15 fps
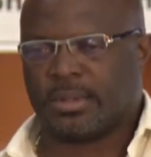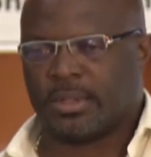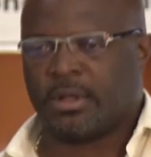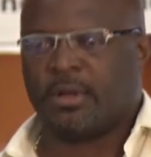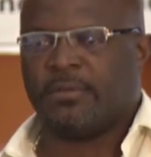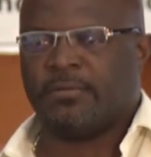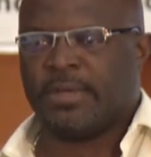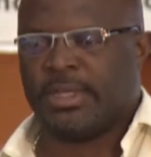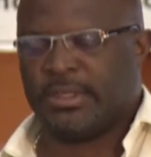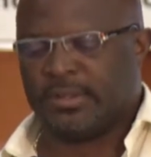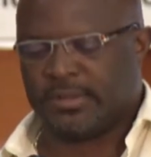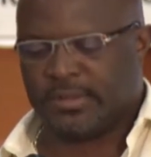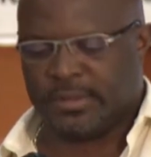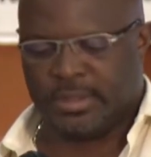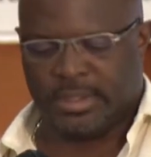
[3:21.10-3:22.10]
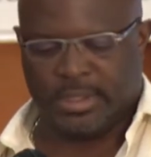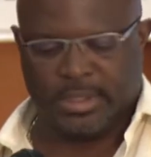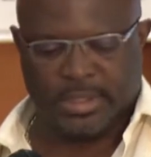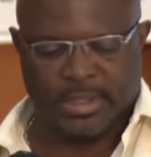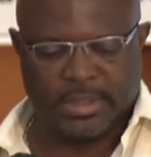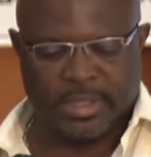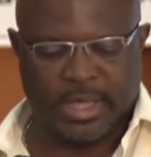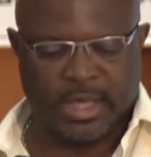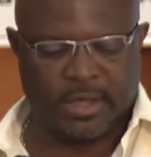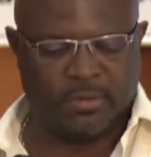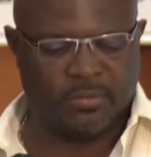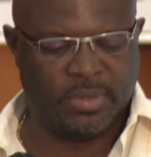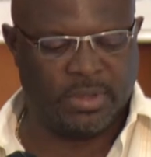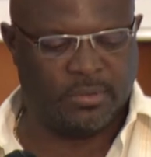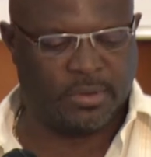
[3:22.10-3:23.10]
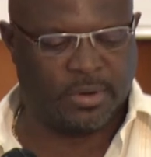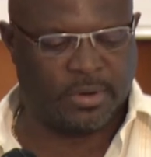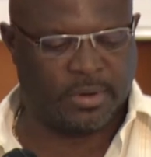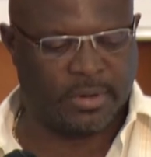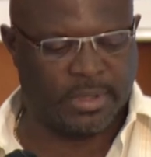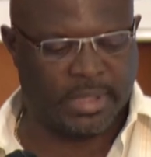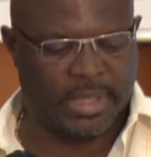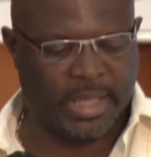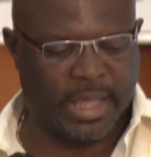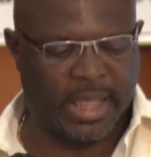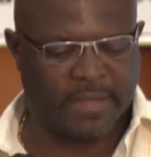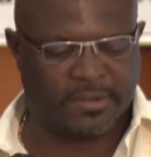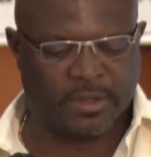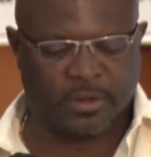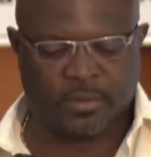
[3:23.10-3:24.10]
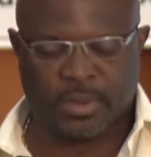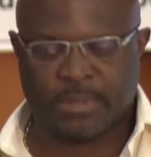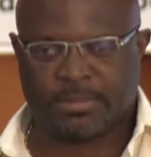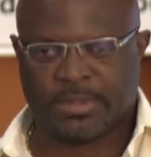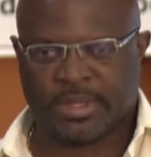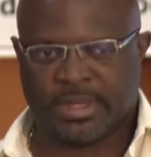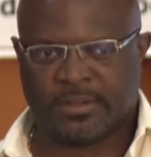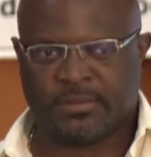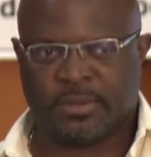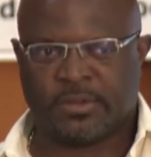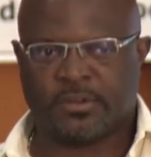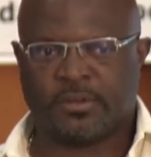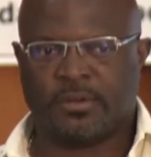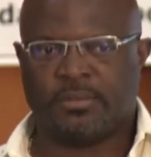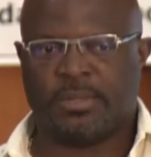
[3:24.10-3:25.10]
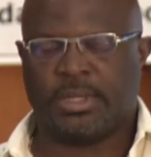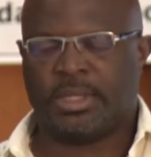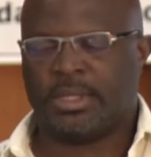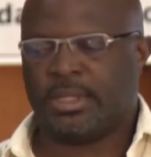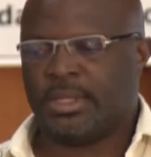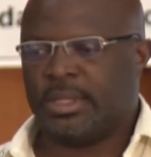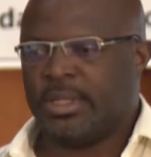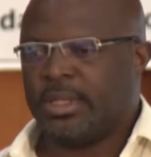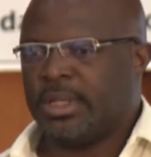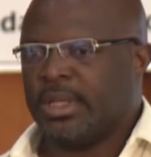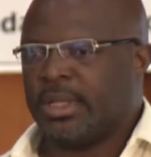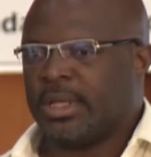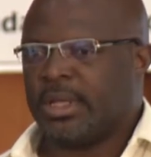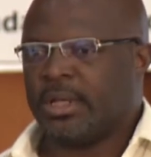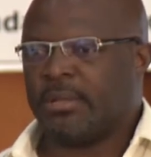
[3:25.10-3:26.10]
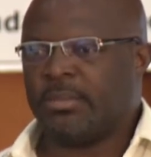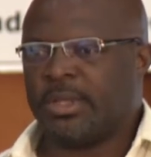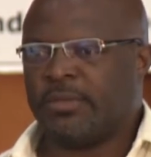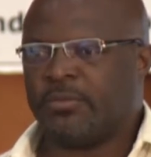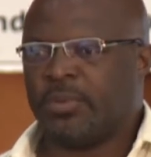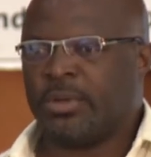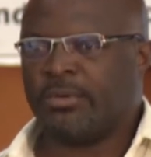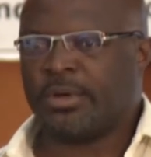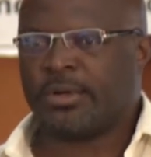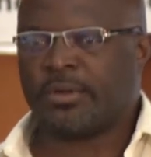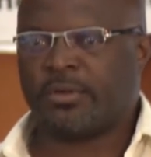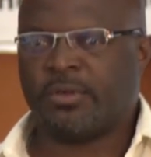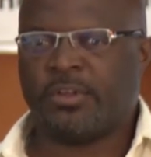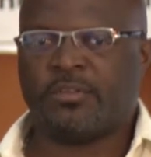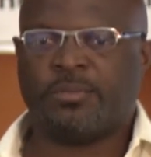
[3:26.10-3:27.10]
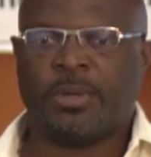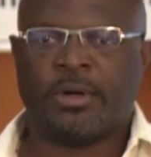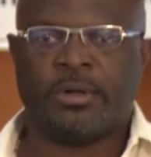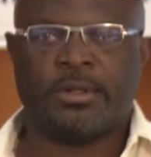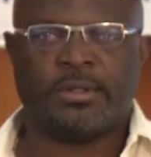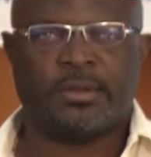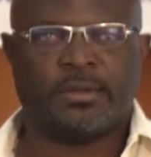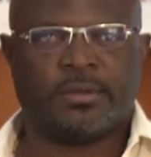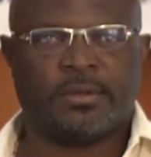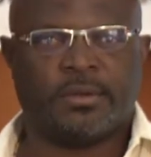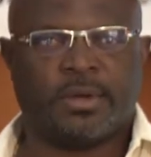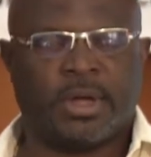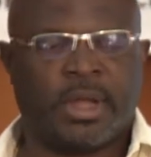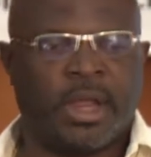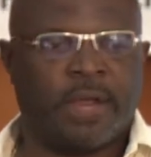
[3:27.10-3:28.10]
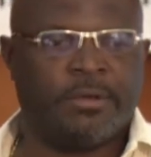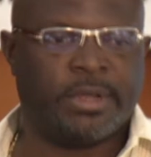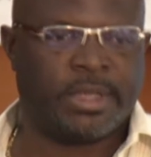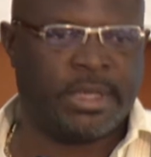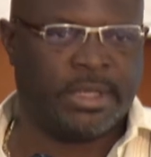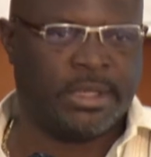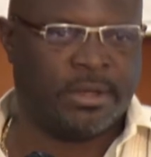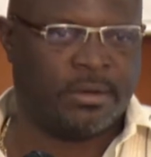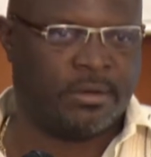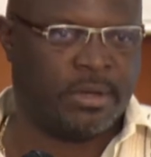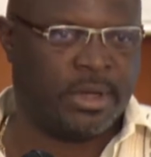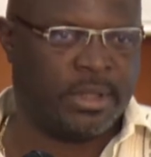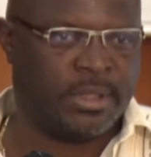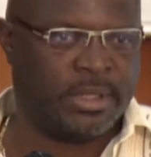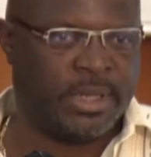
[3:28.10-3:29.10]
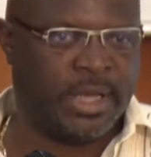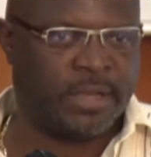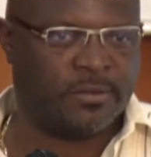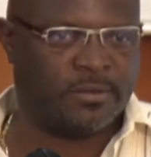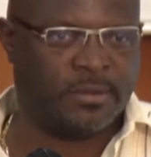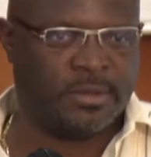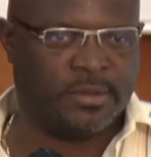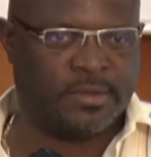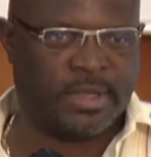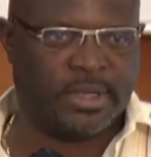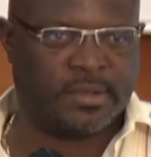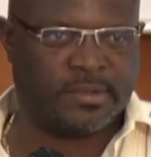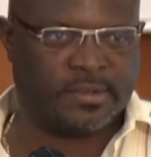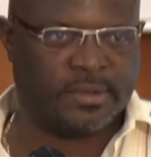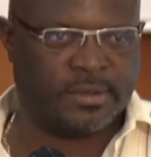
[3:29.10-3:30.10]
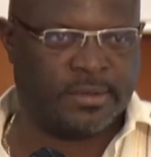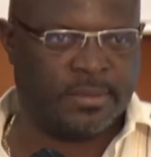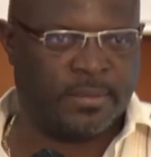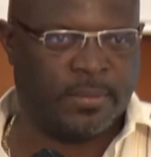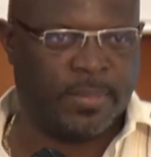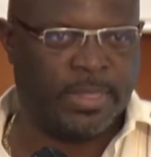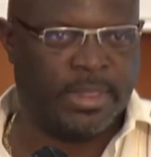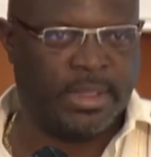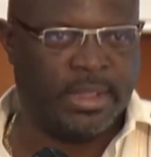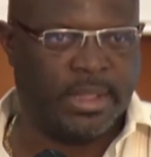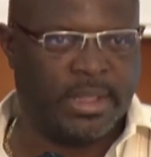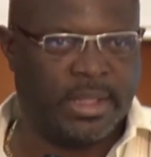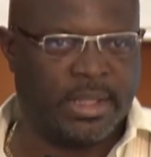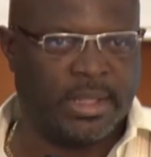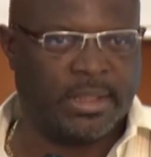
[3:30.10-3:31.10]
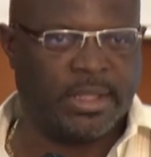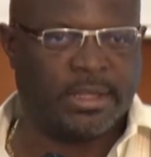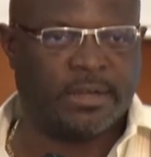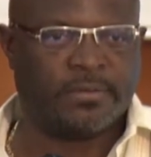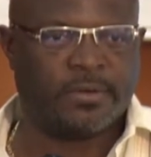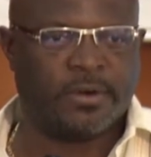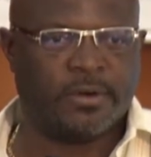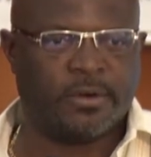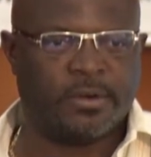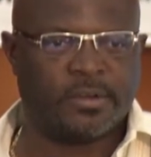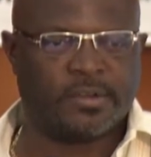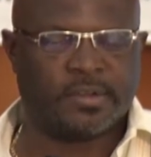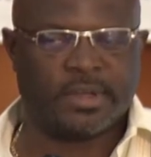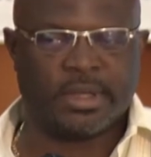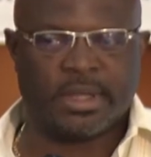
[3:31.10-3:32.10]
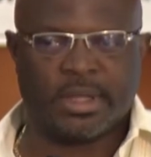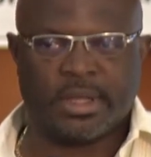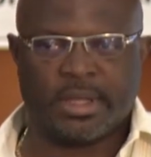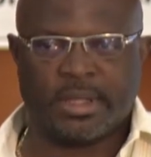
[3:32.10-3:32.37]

convinced that we were as equipped as we should be if we were to respond to a hurricane or other natural disaster. And then, of course,